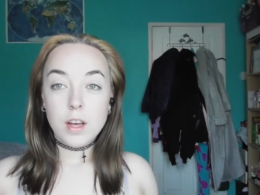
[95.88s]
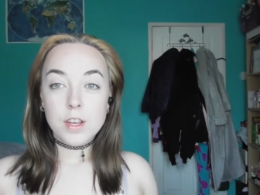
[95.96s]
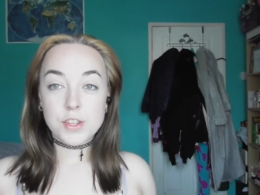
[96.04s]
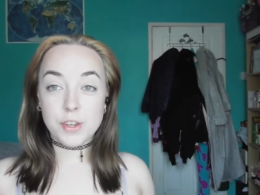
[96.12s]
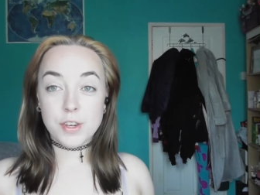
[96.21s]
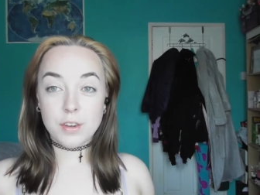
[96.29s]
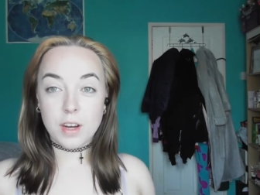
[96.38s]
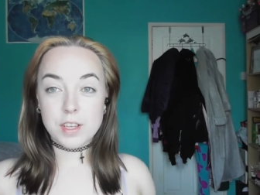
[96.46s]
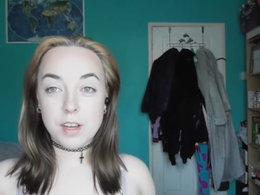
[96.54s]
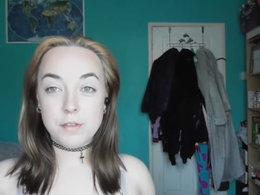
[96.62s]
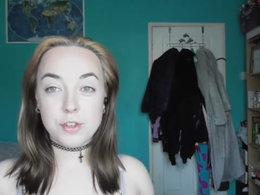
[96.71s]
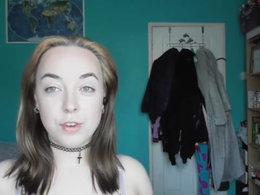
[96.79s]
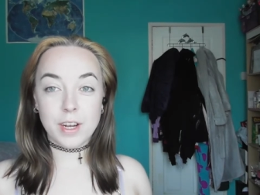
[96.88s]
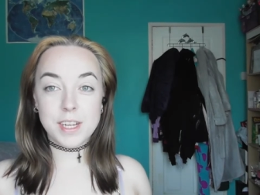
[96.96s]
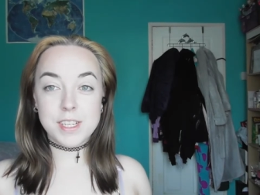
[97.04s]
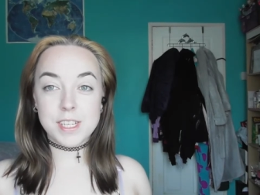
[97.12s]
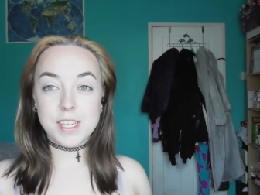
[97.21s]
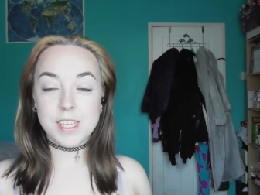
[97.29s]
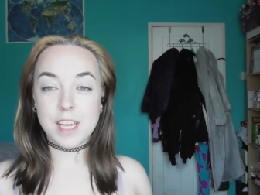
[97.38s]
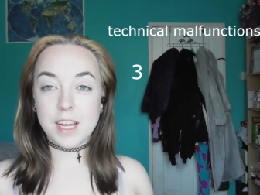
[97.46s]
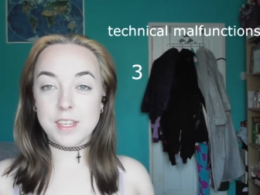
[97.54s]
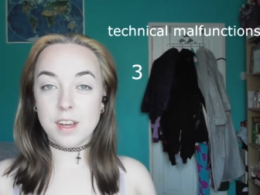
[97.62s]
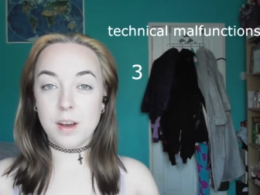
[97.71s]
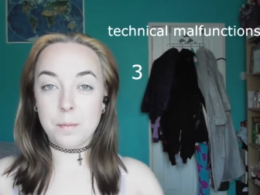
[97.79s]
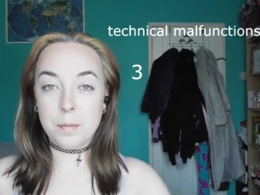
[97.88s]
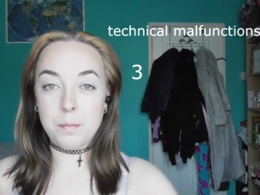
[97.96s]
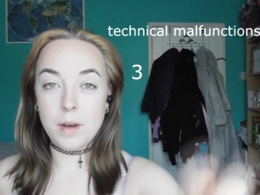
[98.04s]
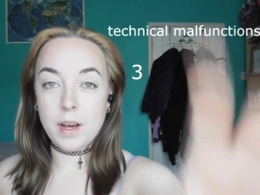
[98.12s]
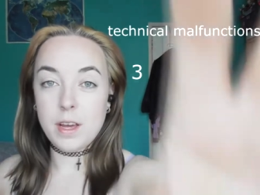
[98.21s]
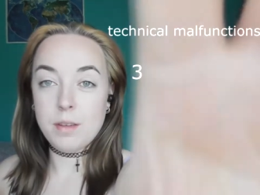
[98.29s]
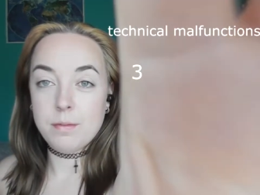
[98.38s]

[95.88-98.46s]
So you guys, I've tried to set up my